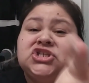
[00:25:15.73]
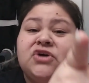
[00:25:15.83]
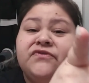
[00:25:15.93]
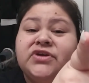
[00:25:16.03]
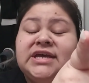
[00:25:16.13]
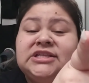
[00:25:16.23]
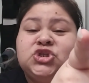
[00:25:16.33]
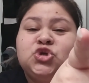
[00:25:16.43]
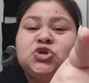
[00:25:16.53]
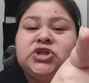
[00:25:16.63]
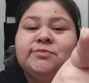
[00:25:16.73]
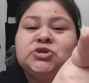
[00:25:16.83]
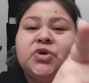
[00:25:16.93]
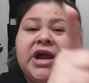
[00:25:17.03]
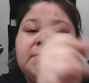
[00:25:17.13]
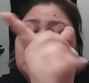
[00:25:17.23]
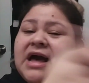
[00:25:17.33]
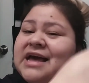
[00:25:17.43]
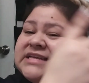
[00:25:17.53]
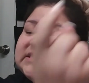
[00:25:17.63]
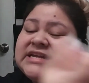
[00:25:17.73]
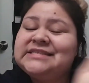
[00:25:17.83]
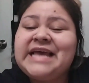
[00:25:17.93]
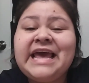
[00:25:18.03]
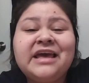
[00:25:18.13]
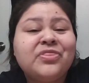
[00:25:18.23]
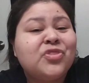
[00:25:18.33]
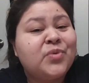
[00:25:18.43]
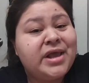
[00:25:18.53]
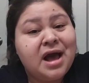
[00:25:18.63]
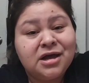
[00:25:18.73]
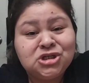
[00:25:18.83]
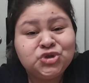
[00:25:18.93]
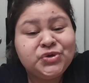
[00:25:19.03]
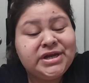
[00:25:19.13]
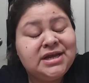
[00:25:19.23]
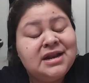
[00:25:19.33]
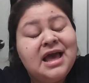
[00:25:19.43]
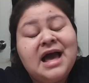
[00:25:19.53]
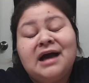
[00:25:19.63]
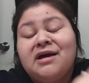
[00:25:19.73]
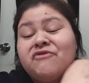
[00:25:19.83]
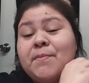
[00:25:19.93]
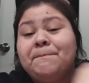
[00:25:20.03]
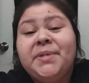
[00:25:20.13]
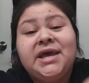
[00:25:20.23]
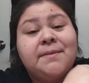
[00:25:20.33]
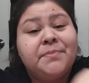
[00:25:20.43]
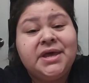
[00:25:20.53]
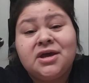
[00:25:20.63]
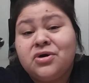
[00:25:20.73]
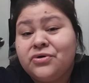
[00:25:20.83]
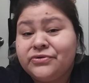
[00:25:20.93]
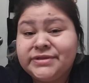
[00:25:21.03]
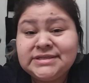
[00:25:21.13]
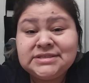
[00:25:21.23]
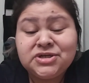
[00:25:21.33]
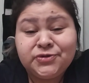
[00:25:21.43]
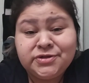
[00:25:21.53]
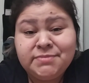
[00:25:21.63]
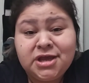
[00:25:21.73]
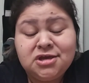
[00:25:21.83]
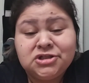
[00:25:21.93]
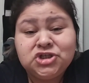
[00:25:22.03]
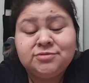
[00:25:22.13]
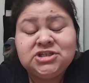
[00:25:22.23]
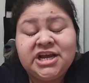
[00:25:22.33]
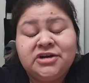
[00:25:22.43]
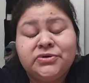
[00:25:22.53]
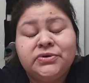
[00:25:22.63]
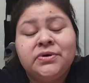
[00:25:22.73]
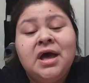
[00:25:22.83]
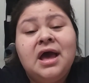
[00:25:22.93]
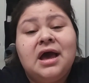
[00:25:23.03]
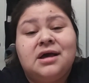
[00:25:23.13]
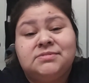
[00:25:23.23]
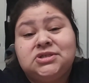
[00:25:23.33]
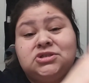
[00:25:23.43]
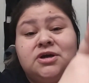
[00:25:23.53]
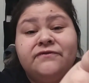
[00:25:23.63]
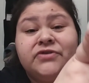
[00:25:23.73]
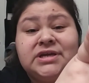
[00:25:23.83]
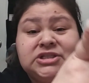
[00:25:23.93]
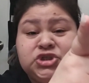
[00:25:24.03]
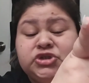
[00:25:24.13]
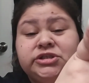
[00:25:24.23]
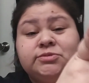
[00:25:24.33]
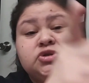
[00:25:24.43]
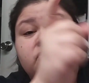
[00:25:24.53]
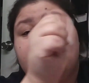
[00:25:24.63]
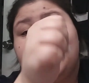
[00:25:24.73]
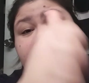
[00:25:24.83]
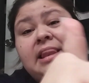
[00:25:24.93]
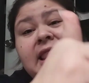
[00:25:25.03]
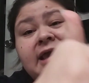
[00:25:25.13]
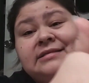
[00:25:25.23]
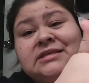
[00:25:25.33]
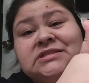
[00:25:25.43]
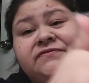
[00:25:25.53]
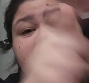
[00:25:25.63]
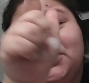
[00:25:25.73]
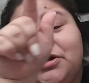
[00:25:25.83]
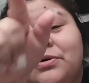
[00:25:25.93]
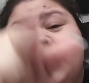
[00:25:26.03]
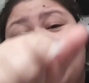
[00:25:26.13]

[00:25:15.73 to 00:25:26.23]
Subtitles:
Don't forget to subscribe, guys. Let's hit 300. I have a big goal this year with my YouTube channel. So don't forget to subscribe, like this video,